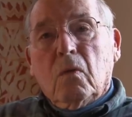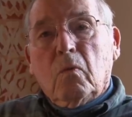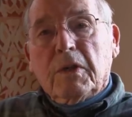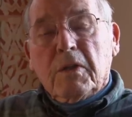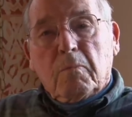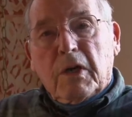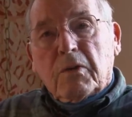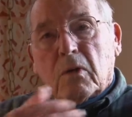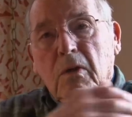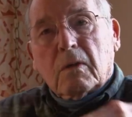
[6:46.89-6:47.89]
when the
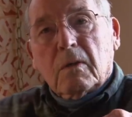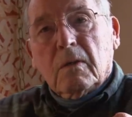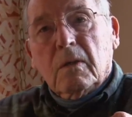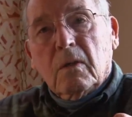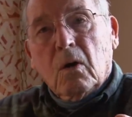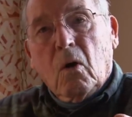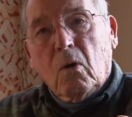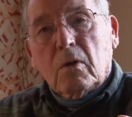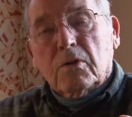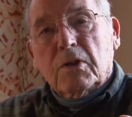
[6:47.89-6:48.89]
mother
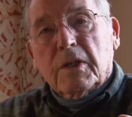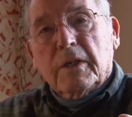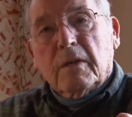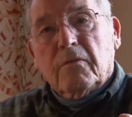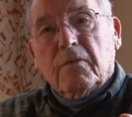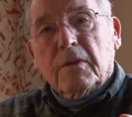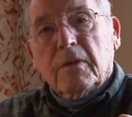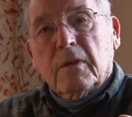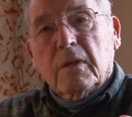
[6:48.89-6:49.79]
holds the infant.